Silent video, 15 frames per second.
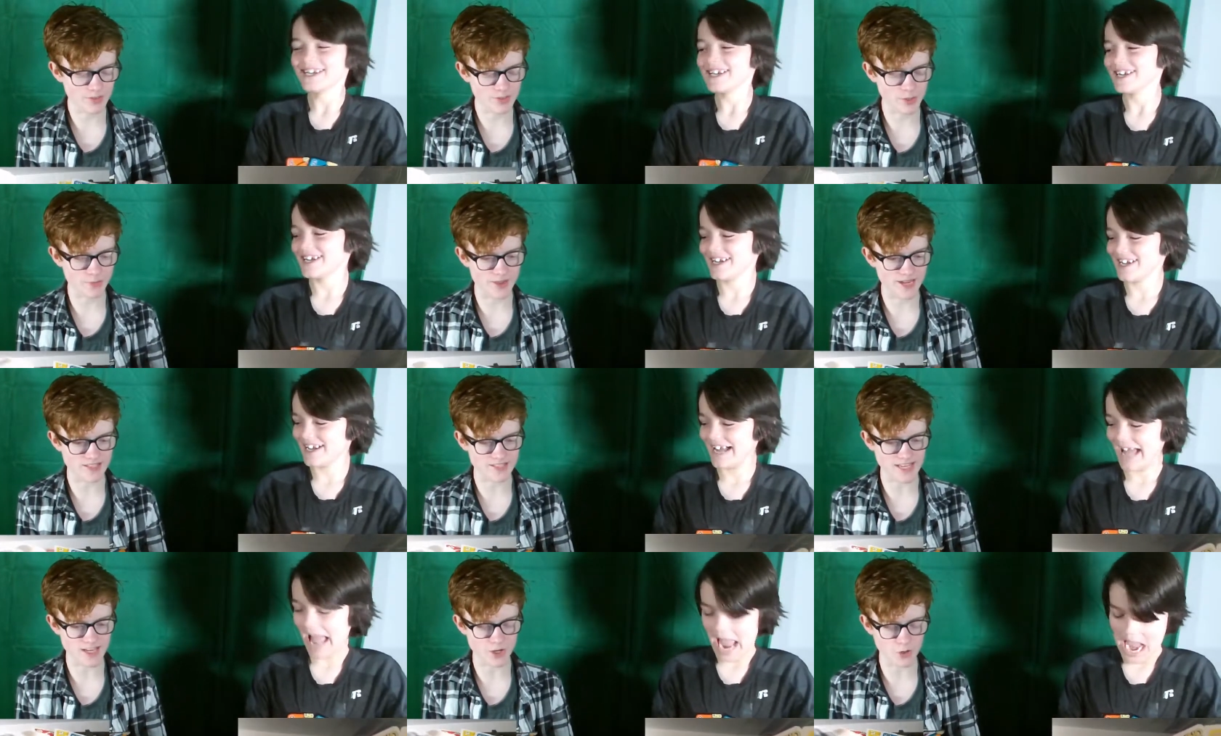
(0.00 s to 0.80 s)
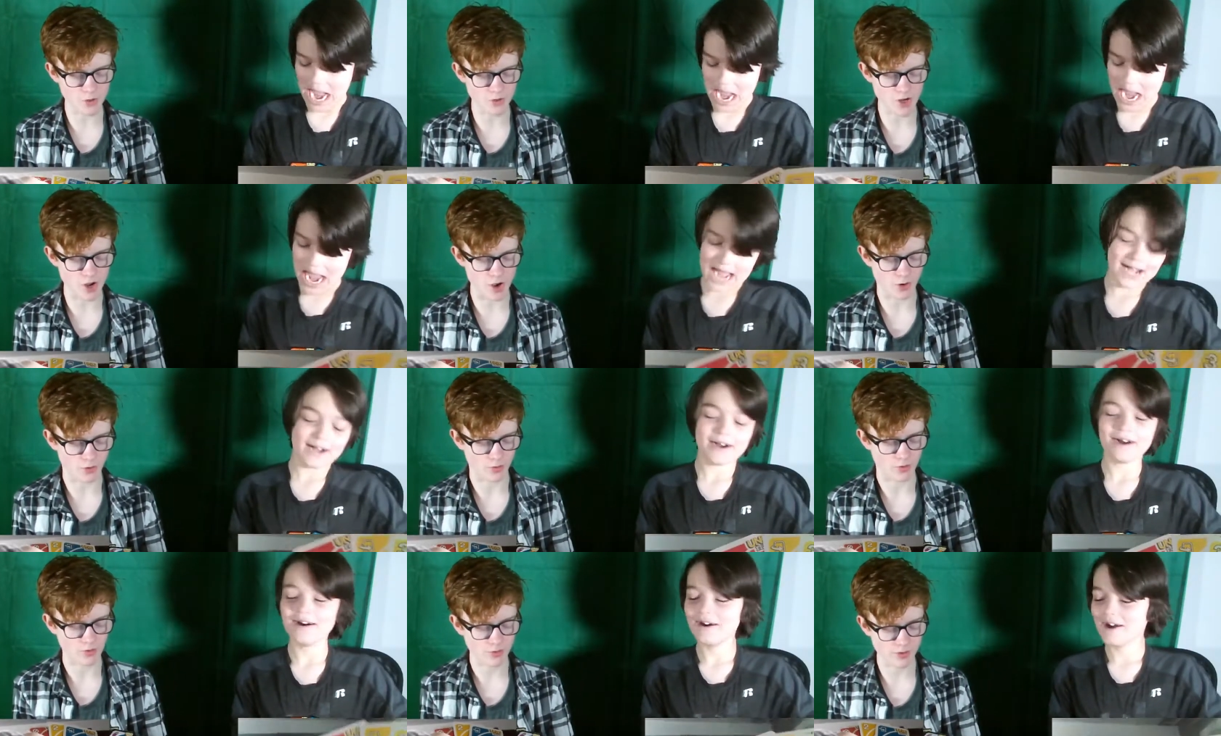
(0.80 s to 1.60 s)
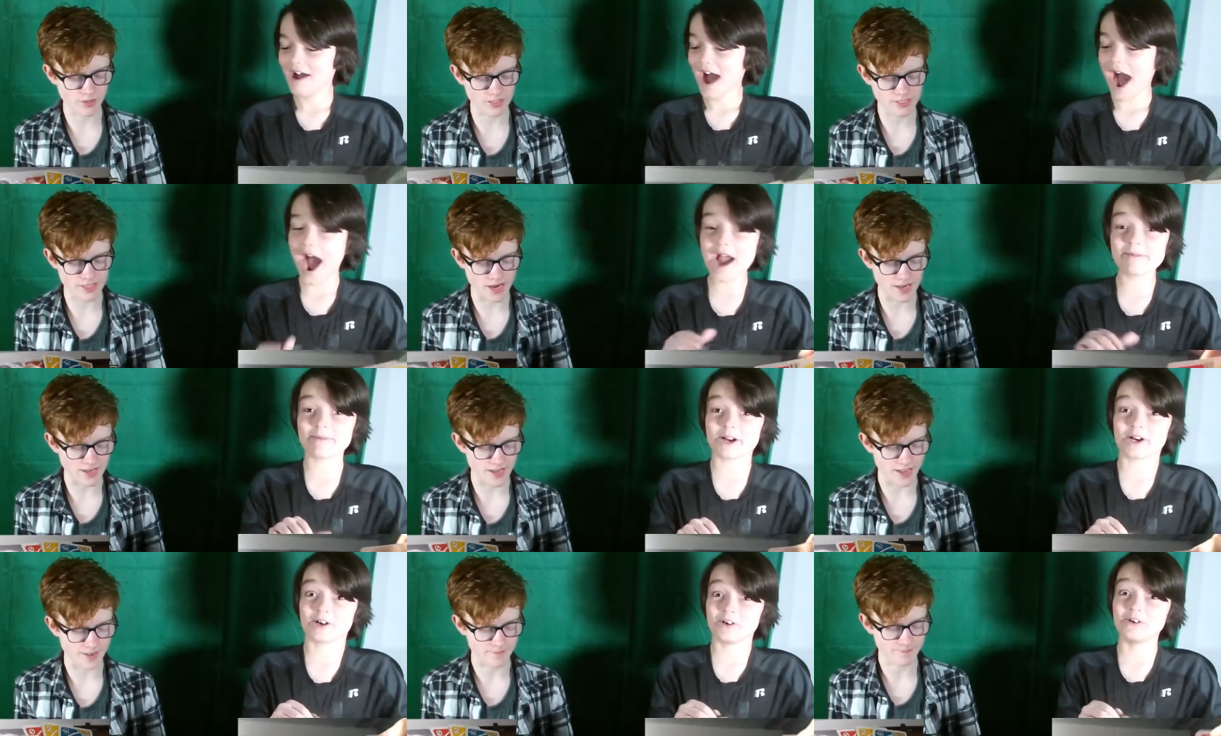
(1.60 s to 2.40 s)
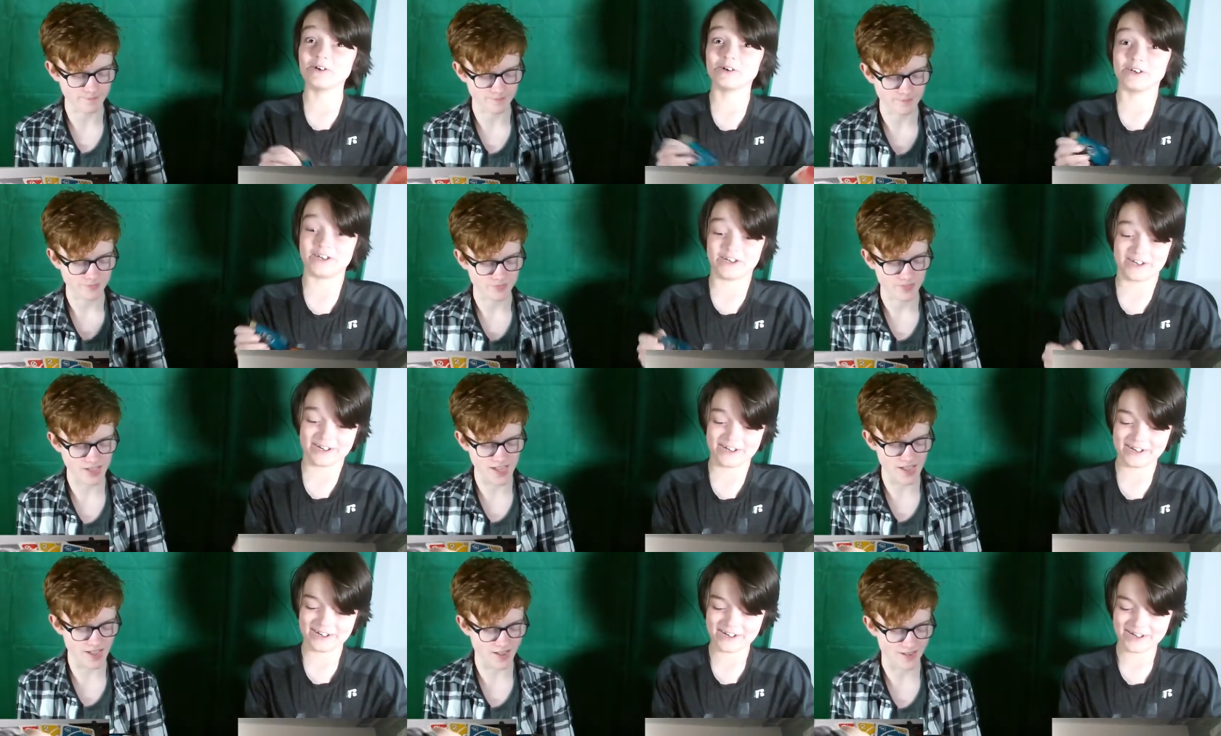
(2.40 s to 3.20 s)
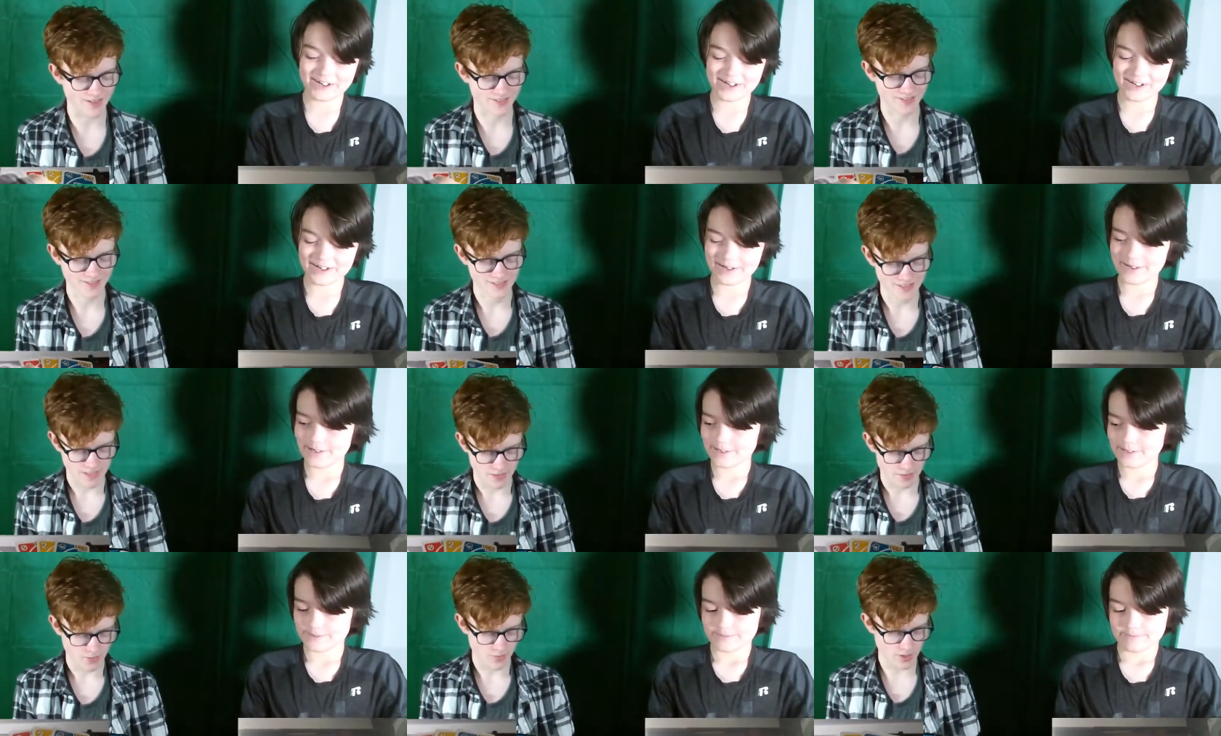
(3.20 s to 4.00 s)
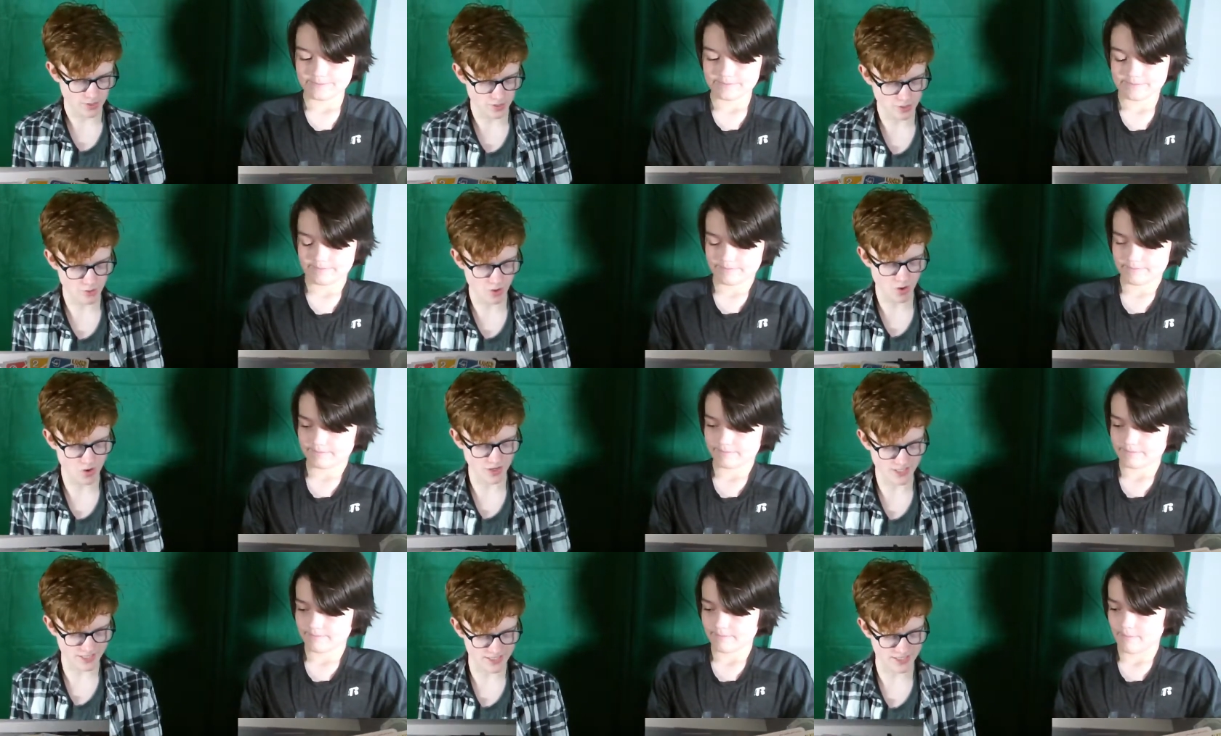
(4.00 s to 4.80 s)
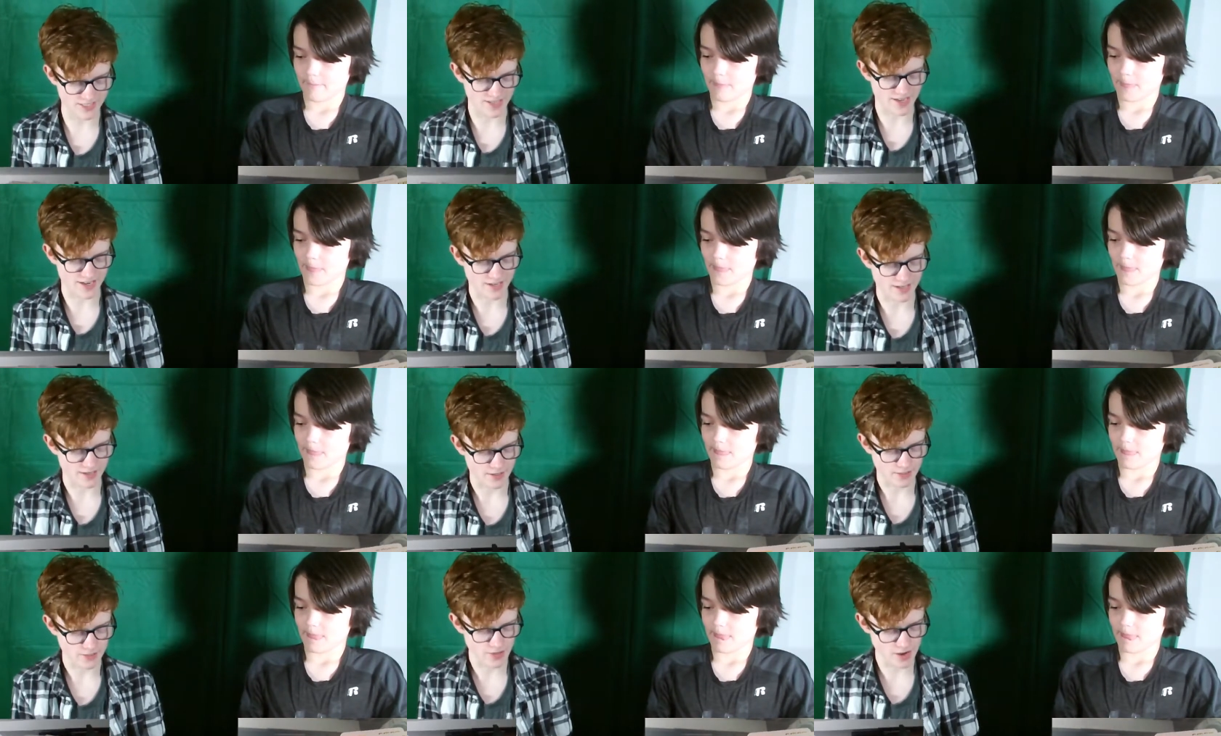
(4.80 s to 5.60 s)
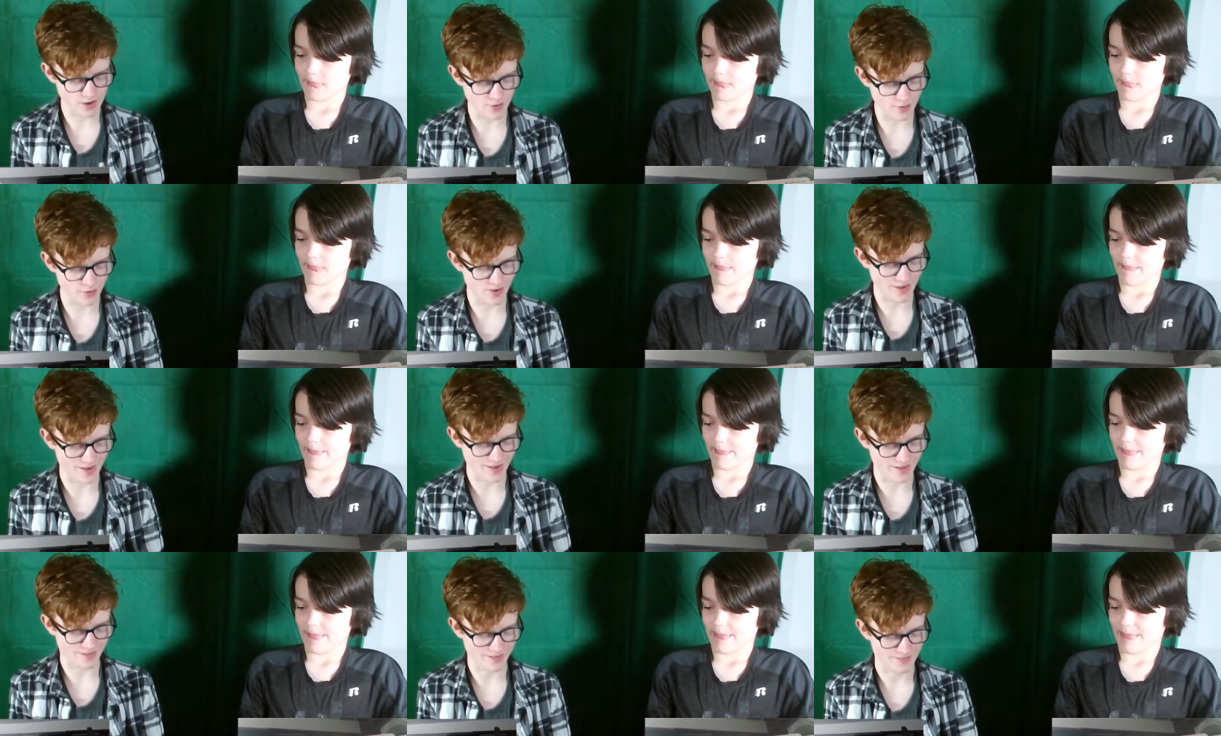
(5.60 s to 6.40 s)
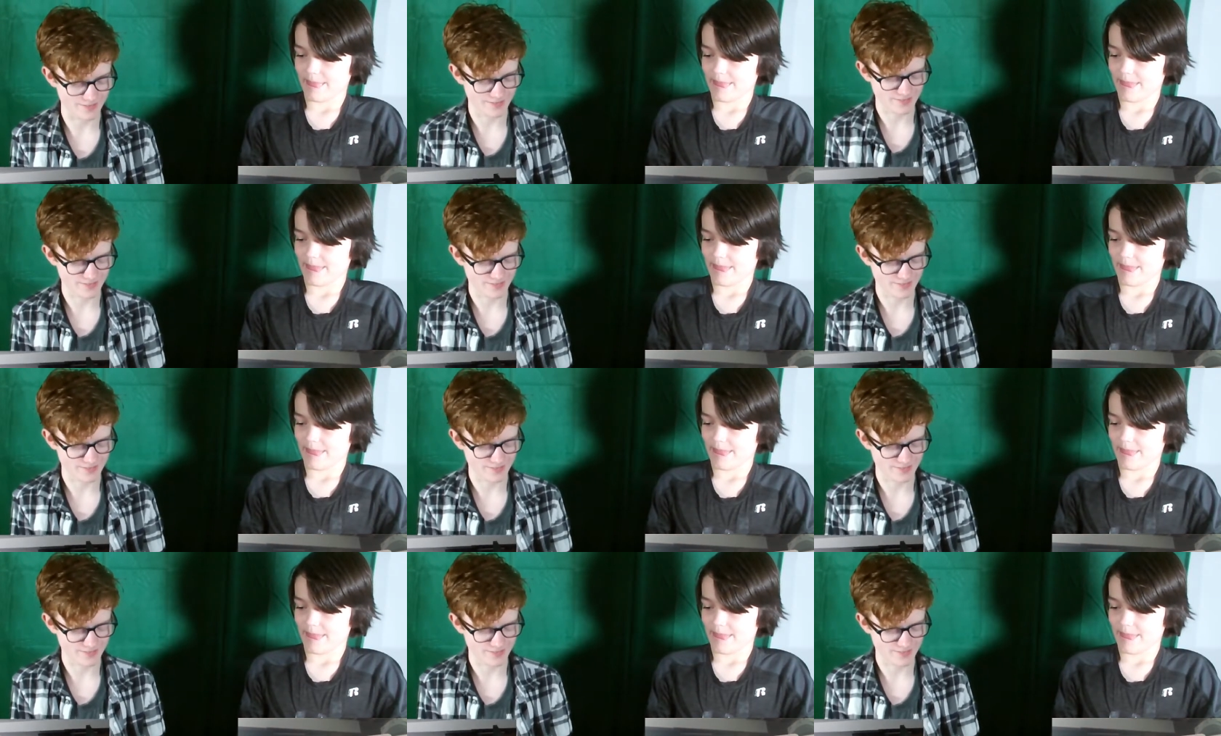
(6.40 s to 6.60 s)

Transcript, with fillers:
Speaker 1: we so bad at saying Uno? Or at least I'm I am. Good. Yeah. Why are you on it today? Not okay.